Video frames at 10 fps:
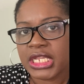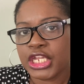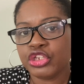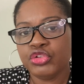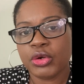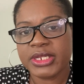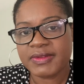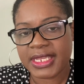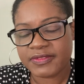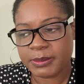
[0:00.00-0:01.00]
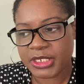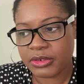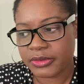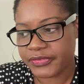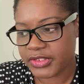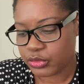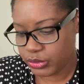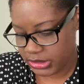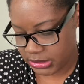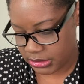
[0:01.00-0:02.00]
And you don't even have to be a content
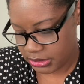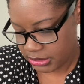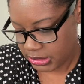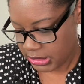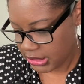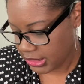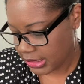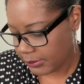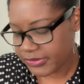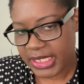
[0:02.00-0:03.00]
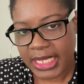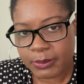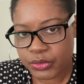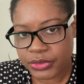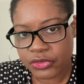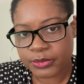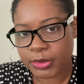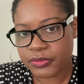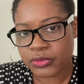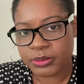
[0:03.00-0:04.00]
creator. And I was like, I bought those
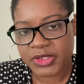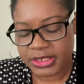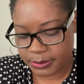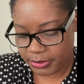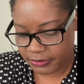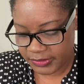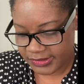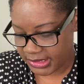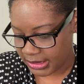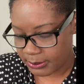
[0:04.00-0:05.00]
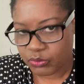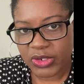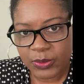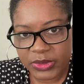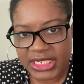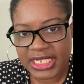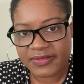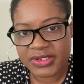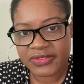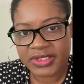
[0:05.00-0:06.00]
perfumes at the perfect time, right when they
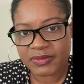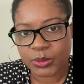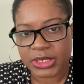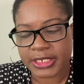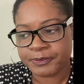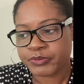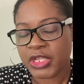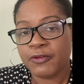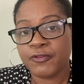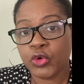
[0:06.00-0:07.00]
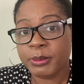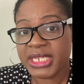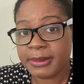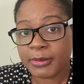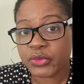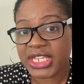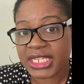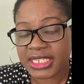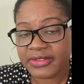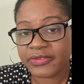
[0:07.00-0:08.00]
having this giveaway. Funmi
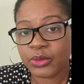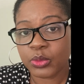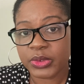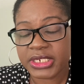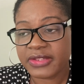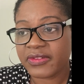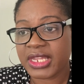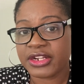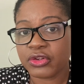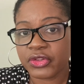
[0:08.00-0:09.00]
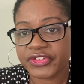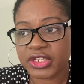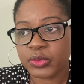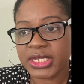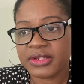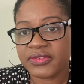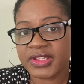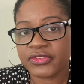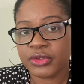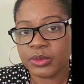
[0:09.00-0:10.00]
Monet is going. It's a lot of content creators
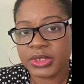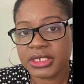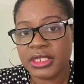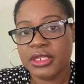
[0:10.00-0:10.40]
that's going.